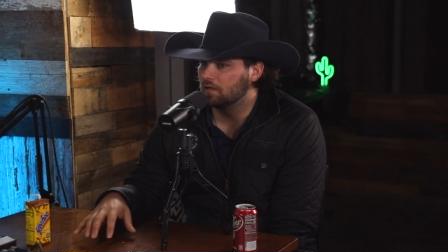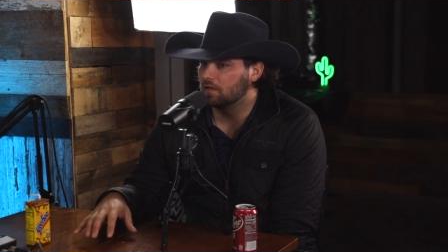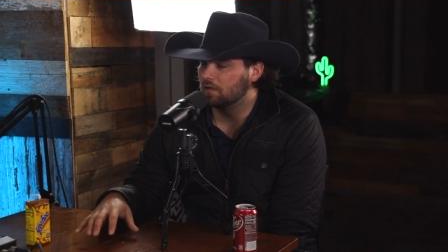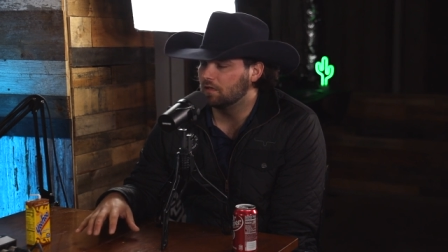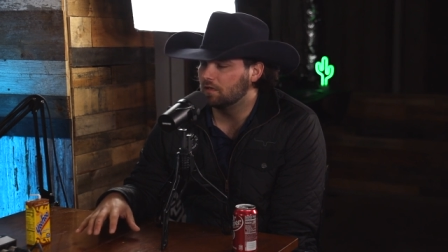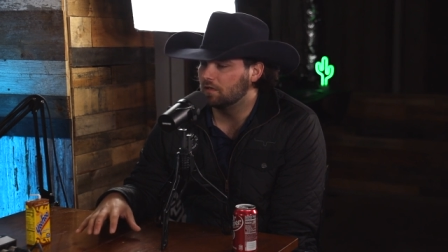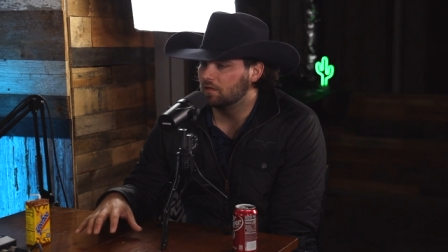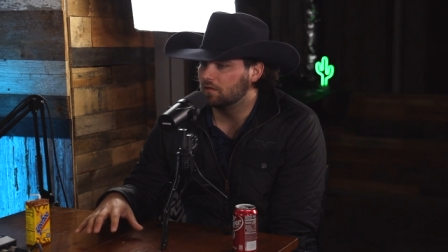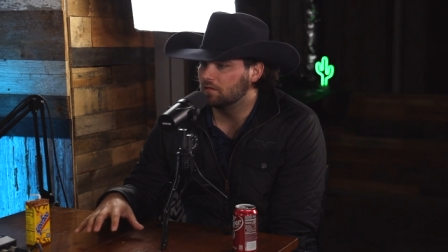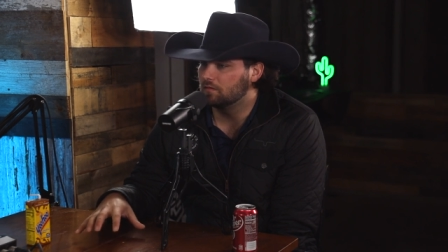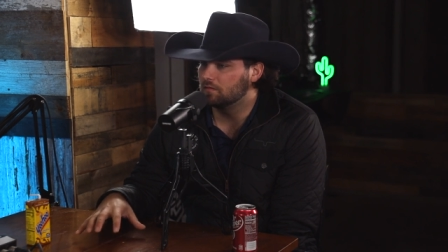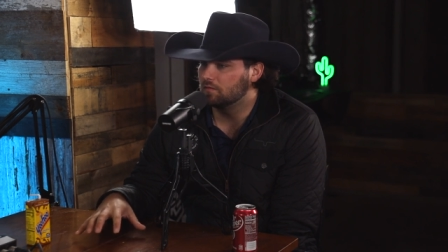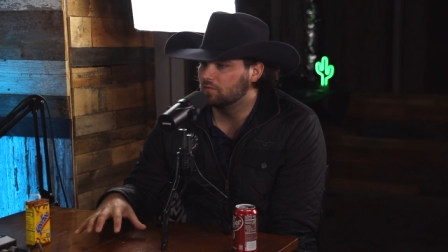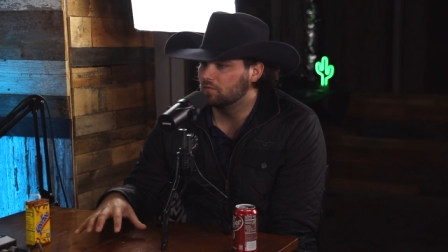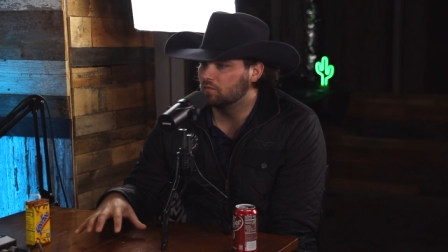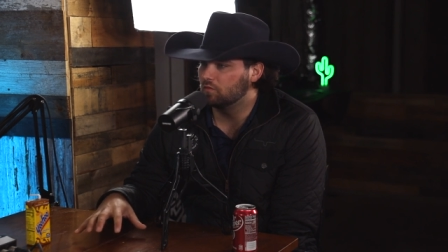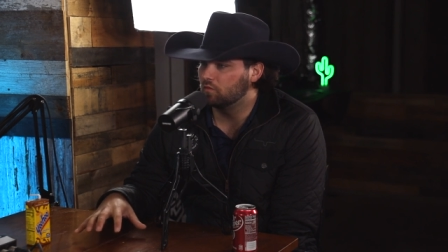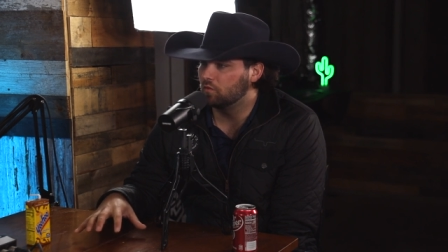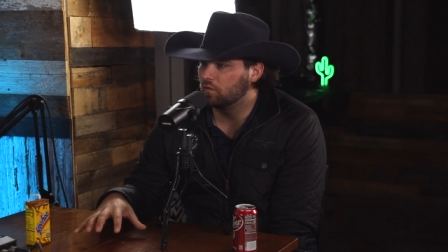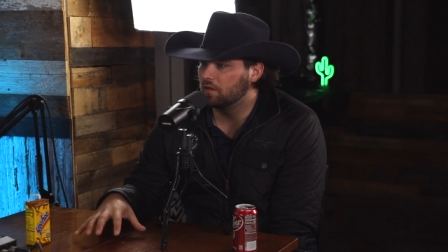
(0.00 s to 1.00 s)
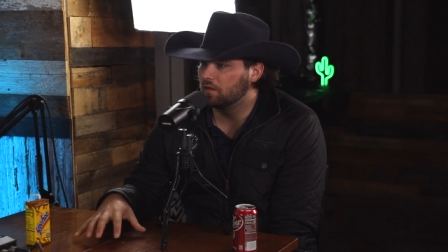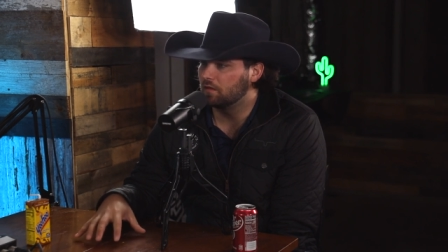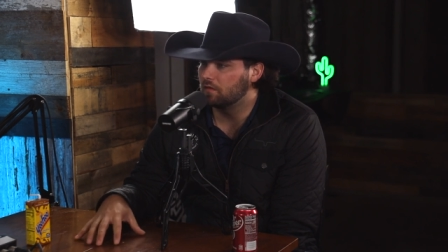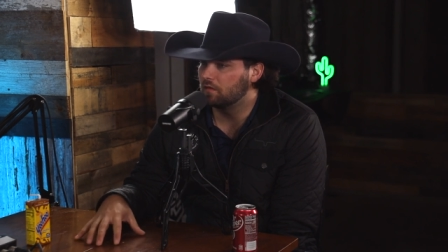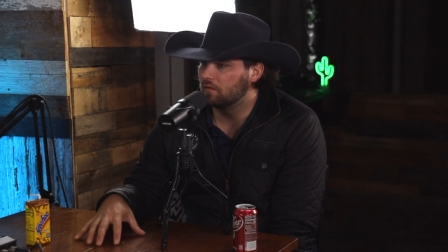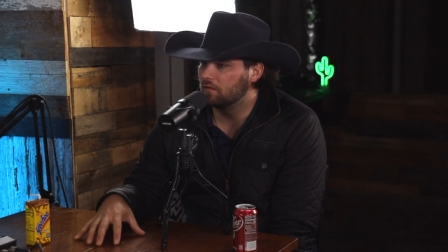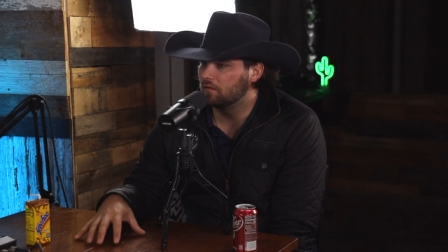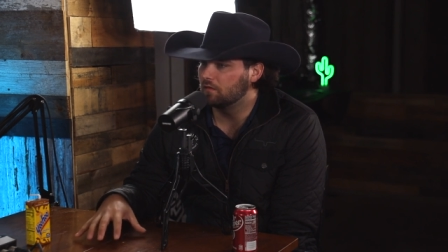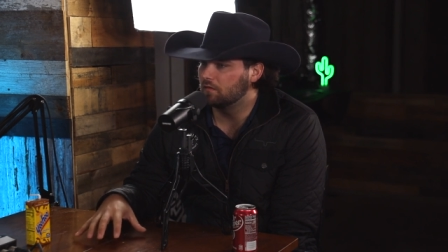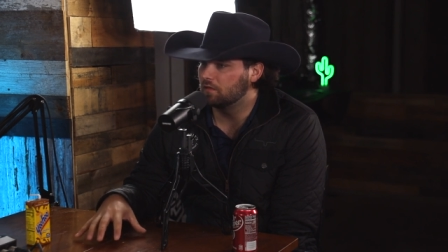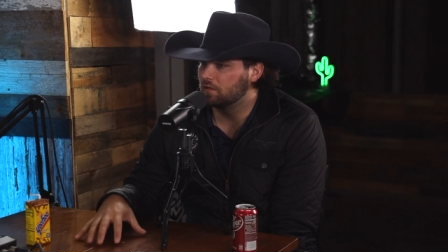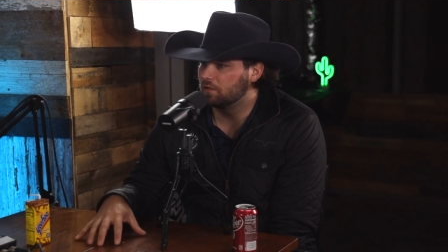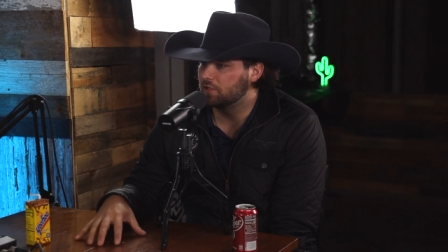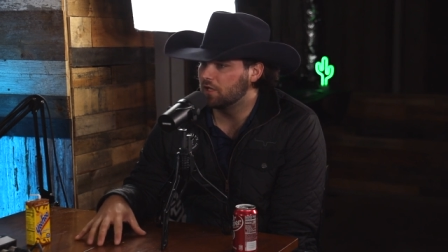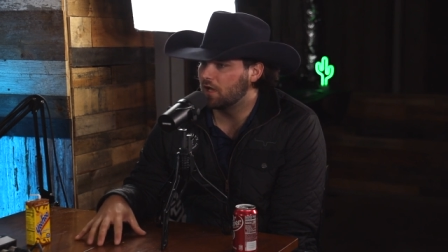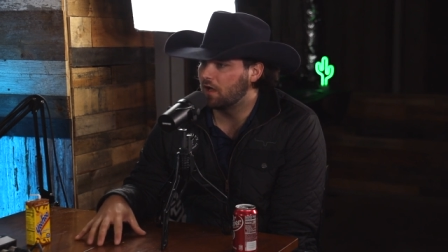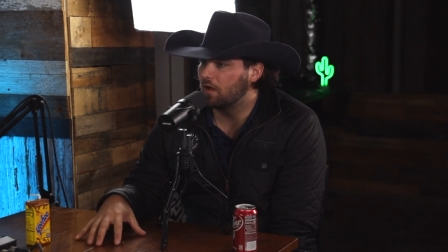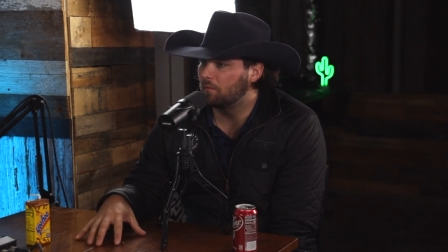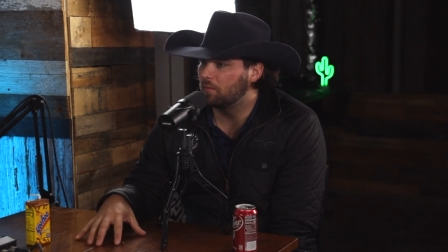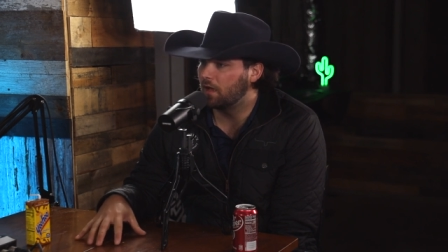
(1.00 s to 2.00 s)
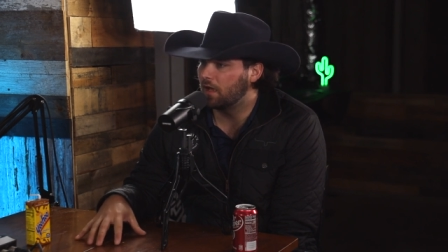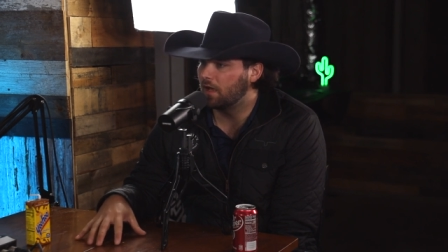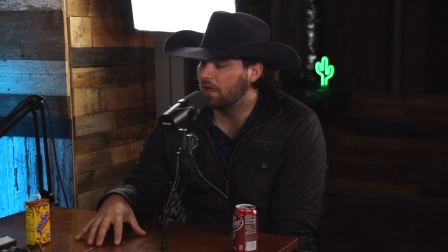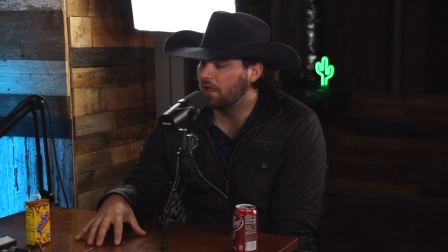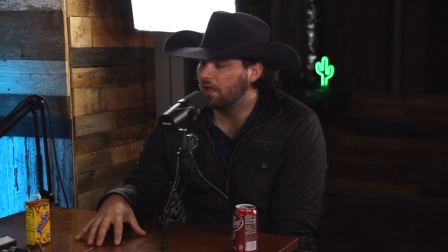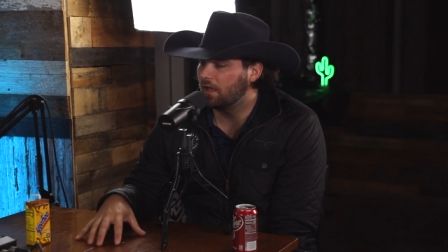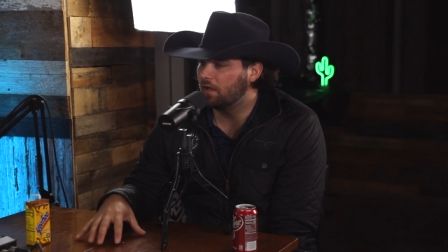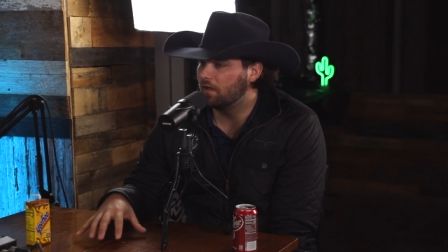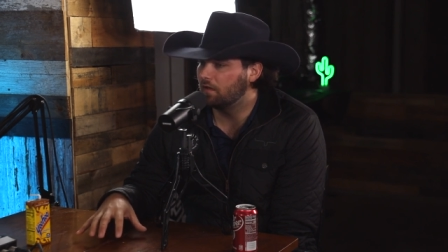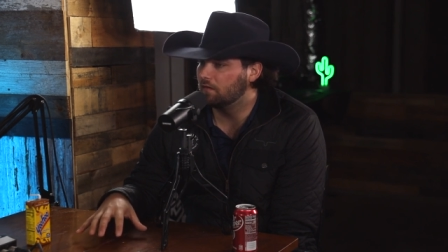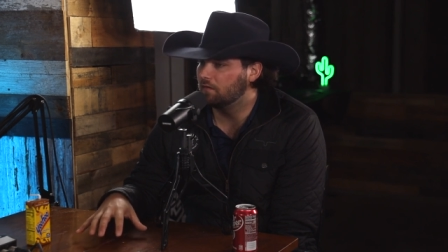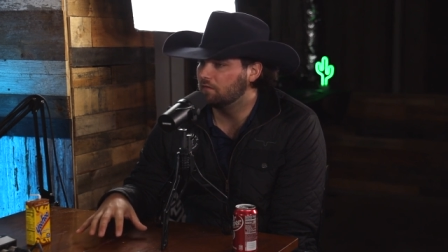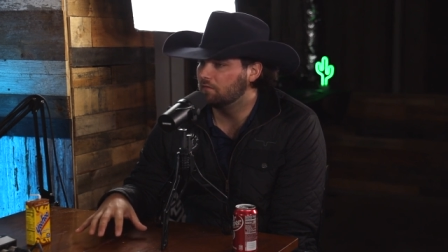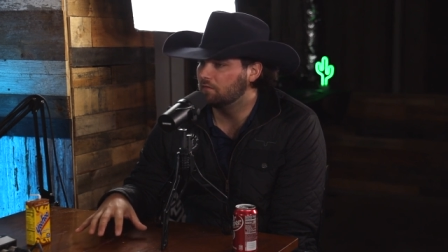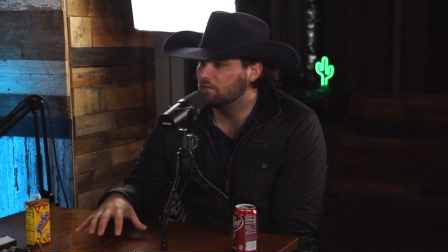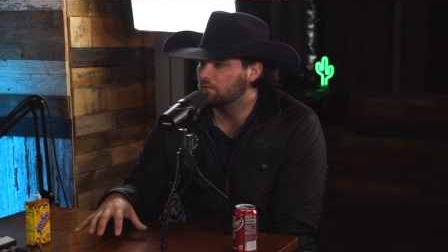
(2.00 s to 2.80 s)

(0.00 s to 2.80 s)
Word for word: uh, with the job I had